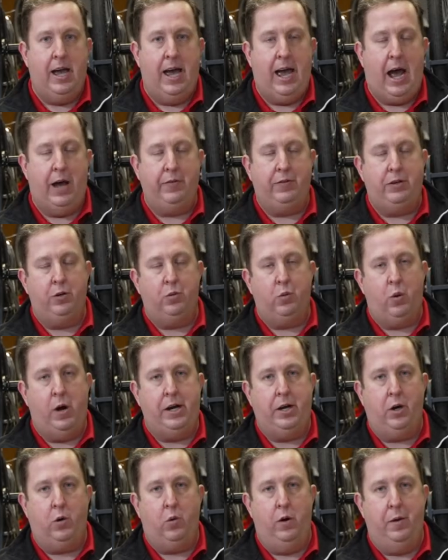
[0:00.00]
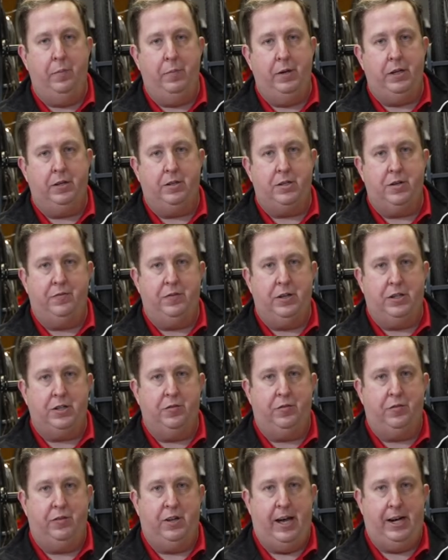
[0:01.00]
having the right equipment to fix a
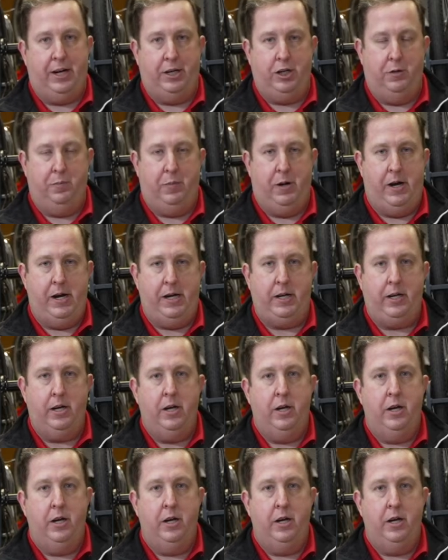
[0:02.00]
flat on your bike,